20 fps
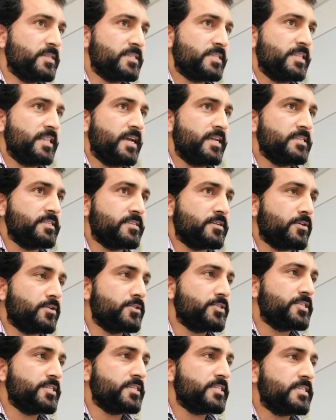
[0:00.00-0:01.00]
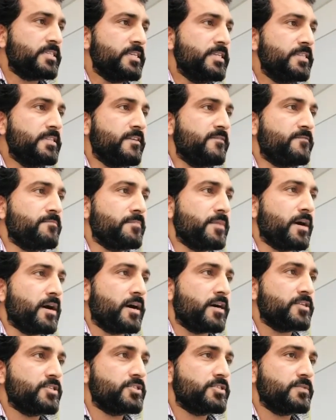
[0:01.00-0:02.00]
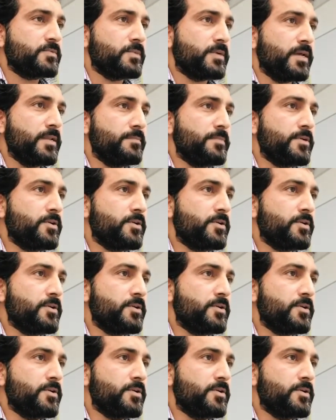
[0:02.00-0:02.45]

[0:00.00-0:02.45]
this letter on 16th of March when,